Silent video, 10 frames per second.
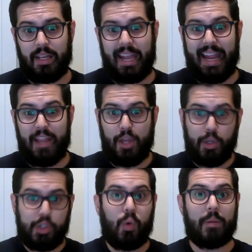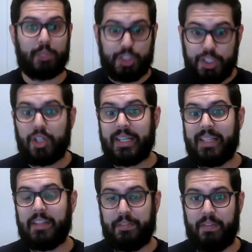and those who are maturing
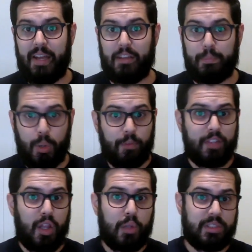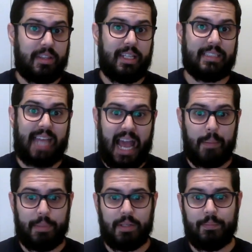in the faith, both of those things
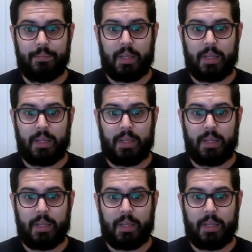happen